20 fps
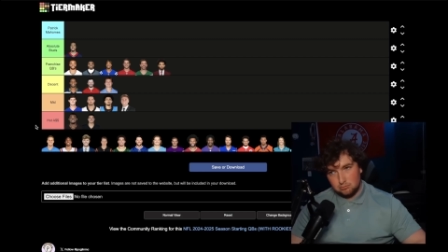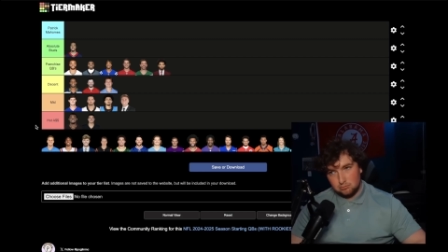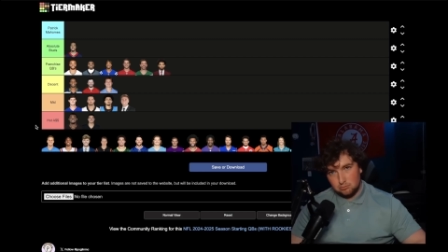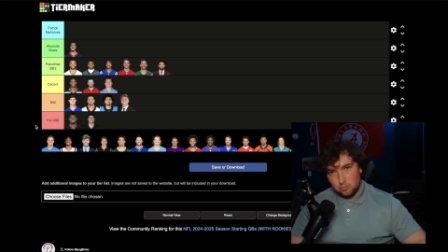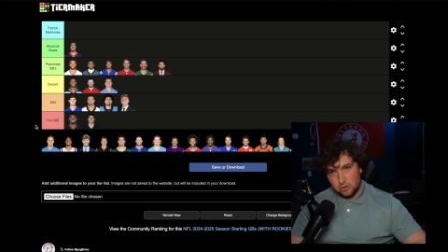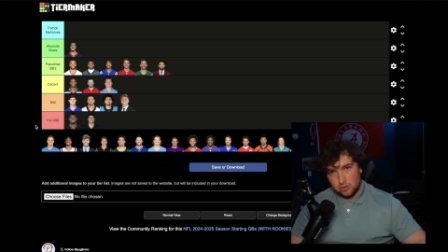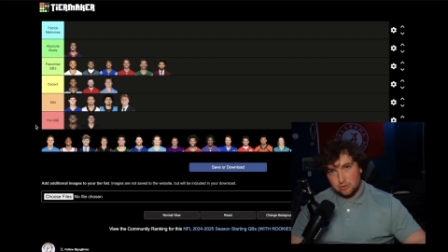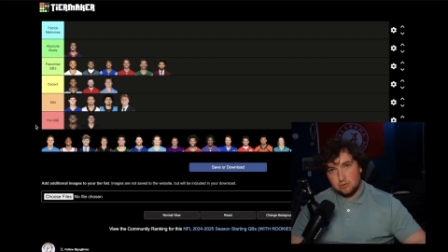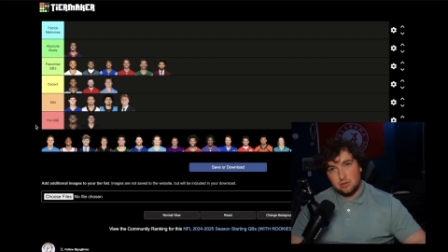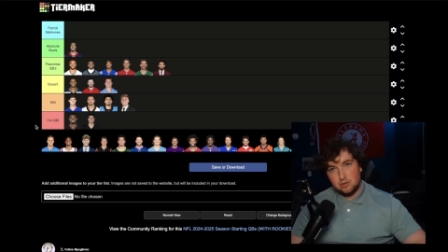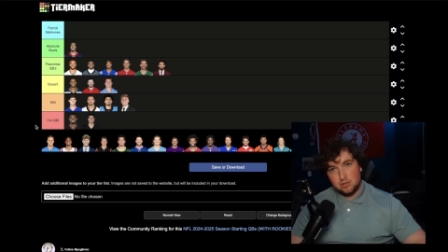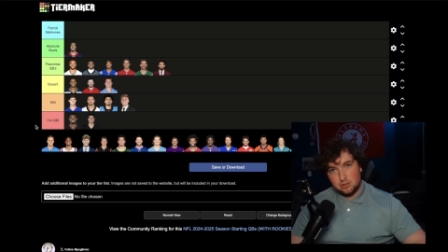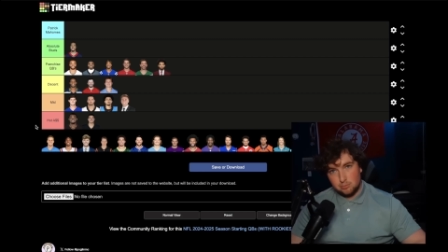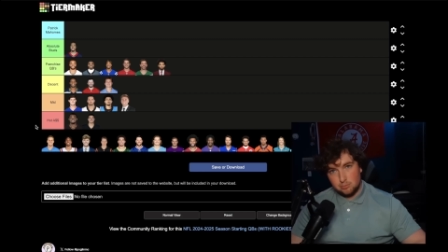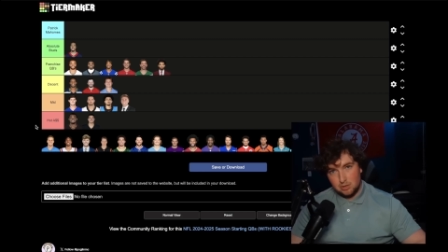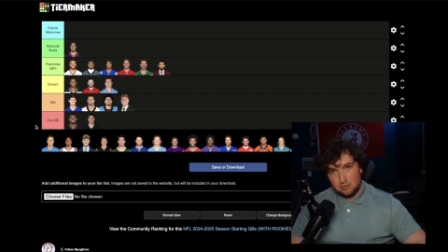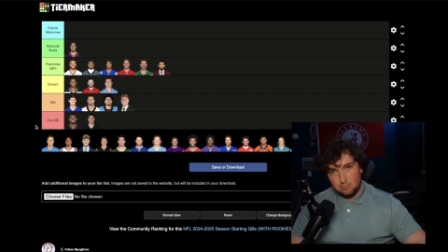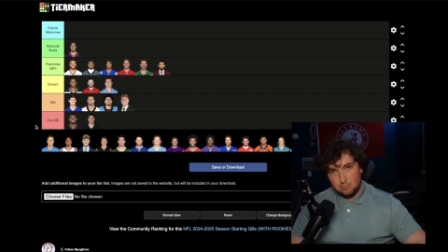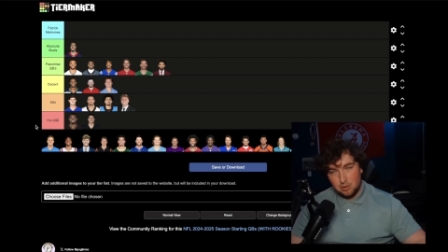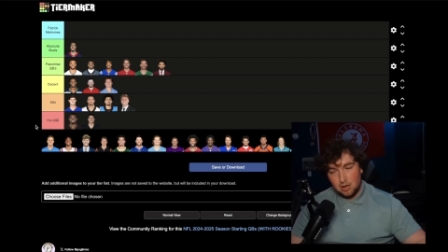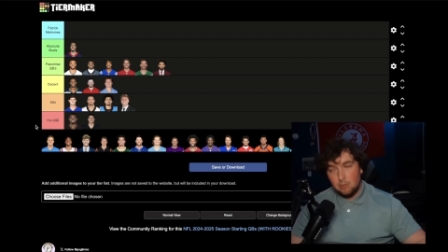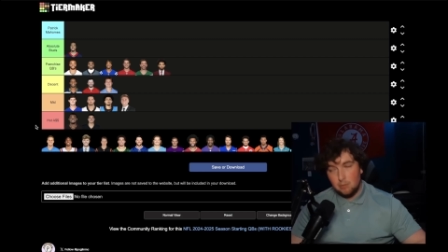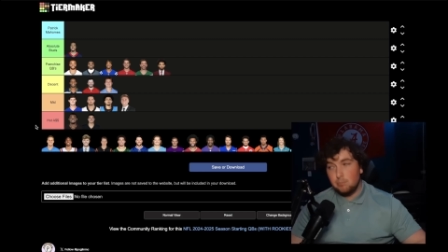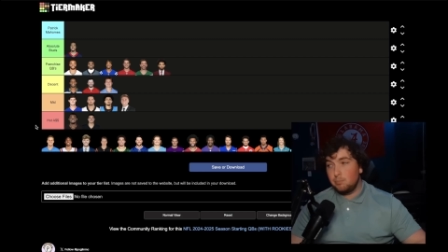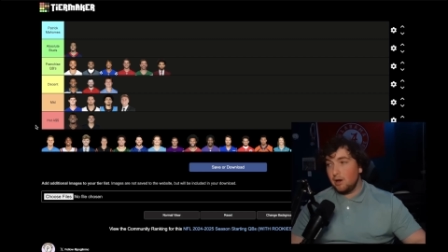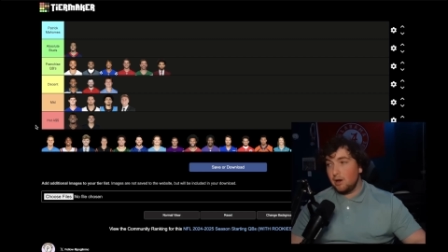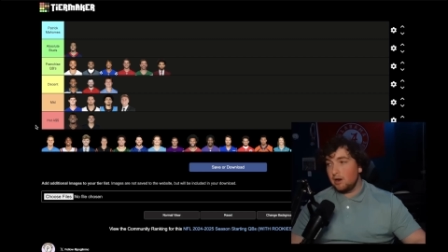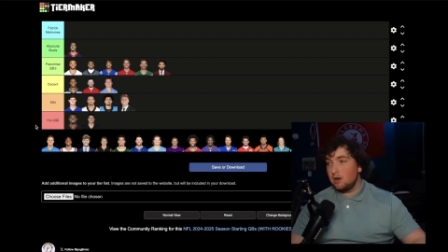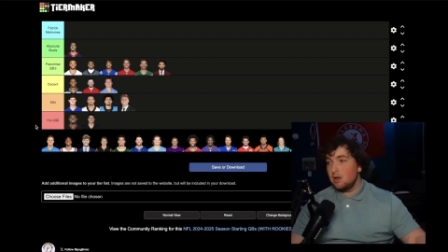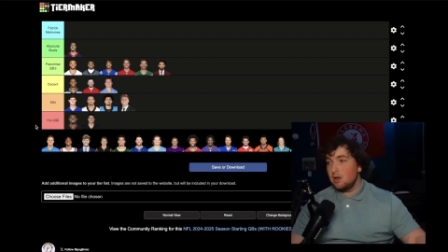which is a big
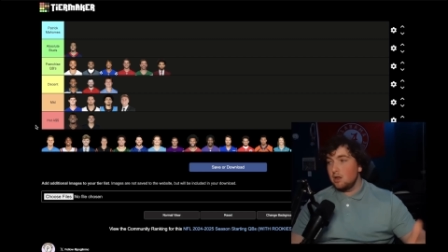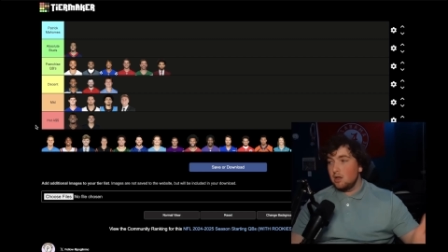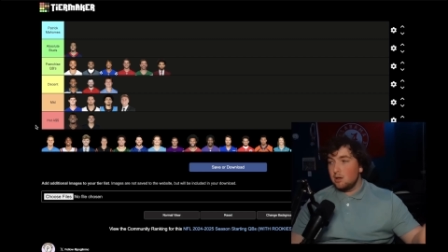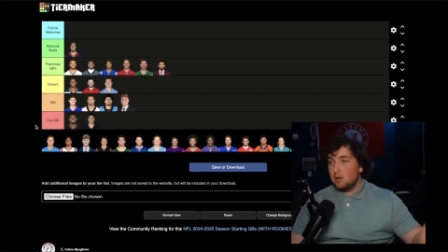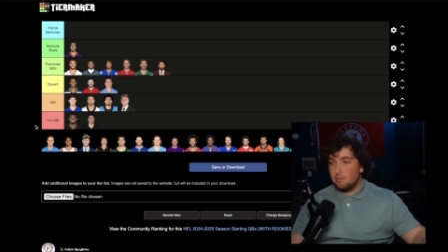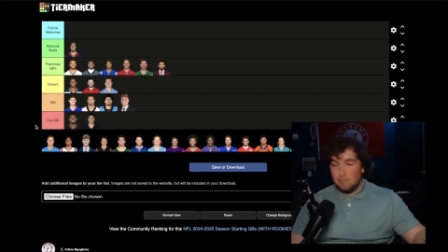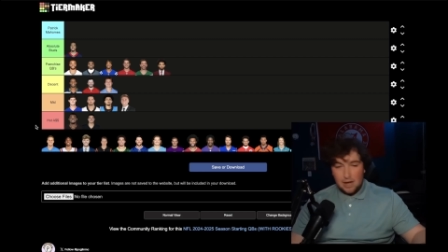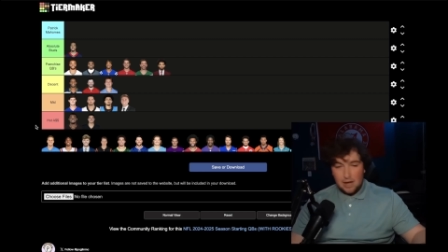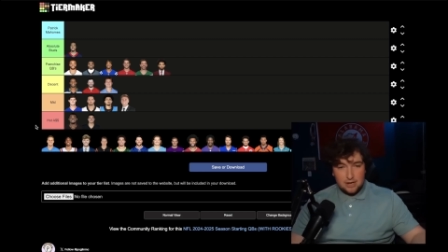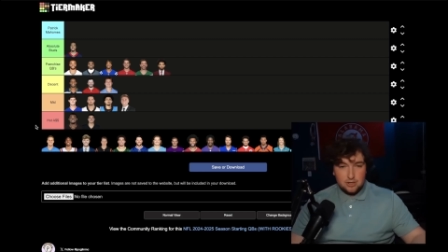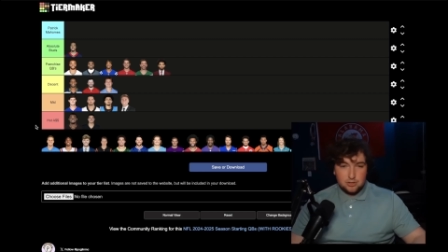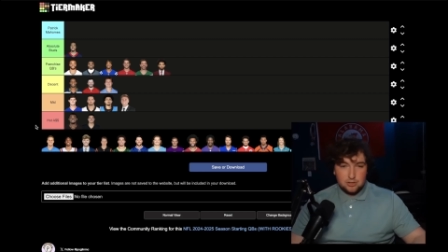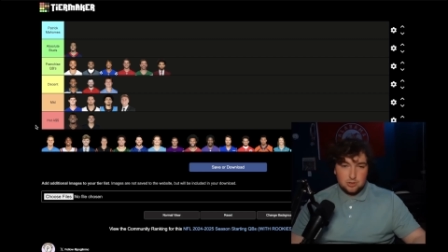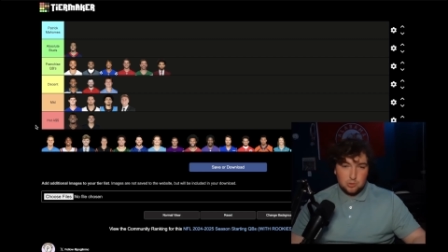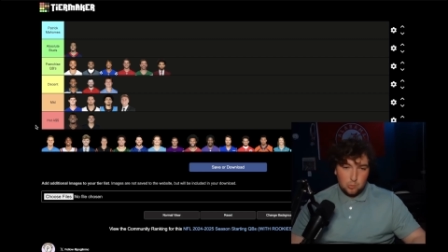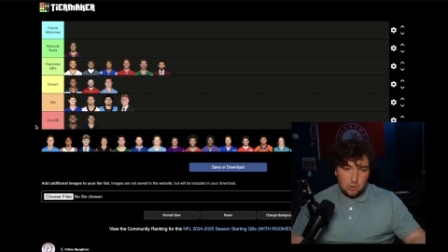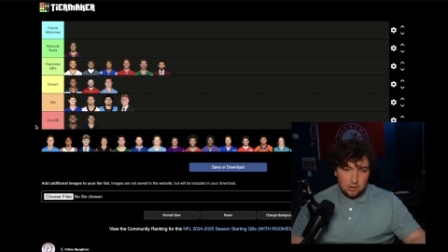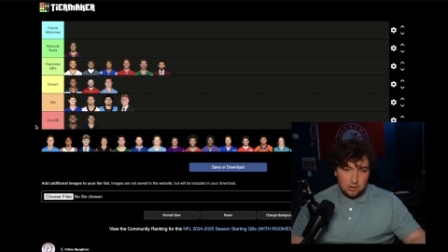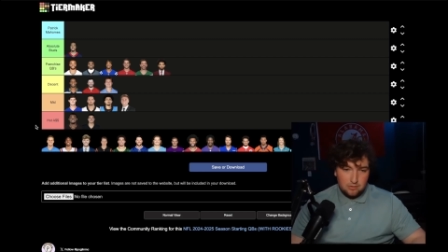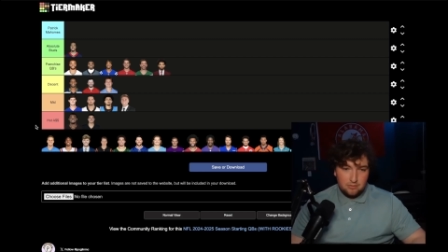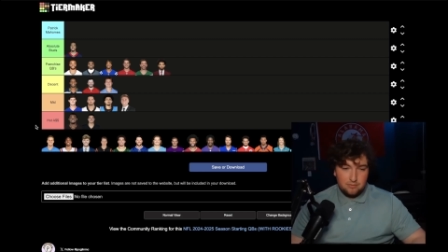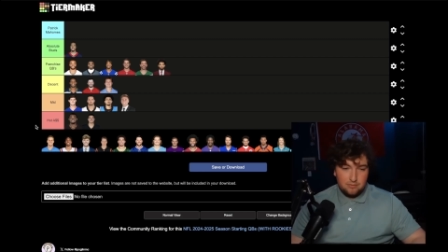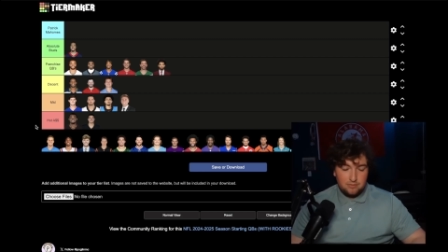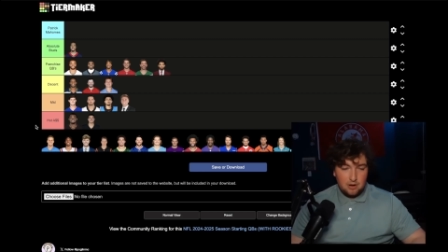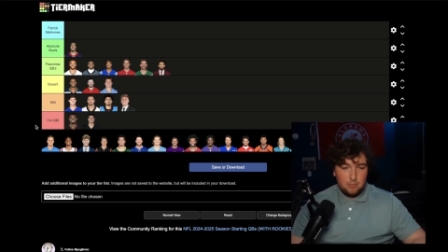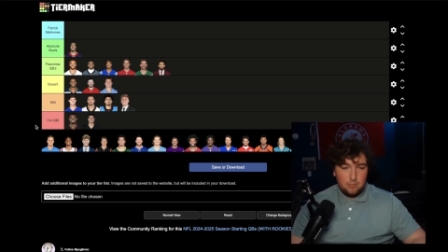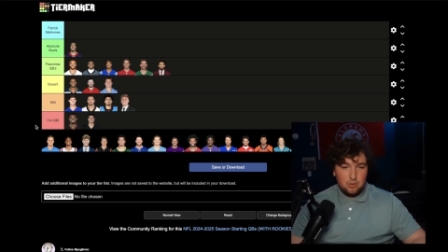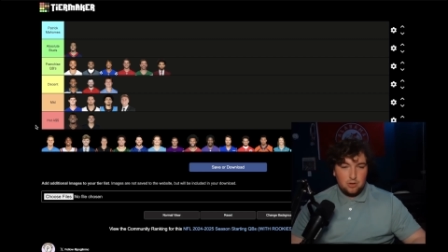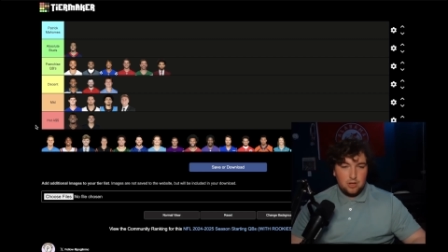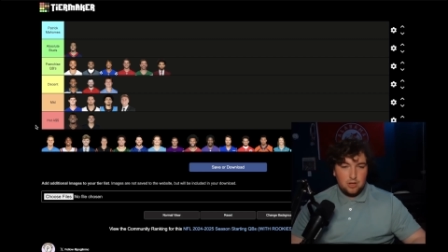but minus the one
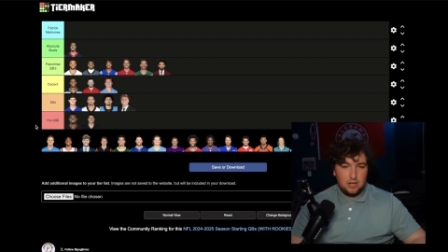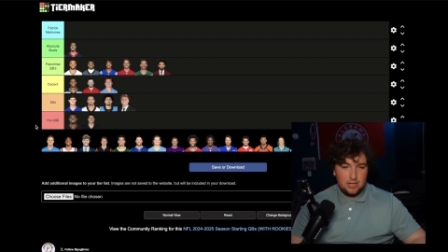fumble.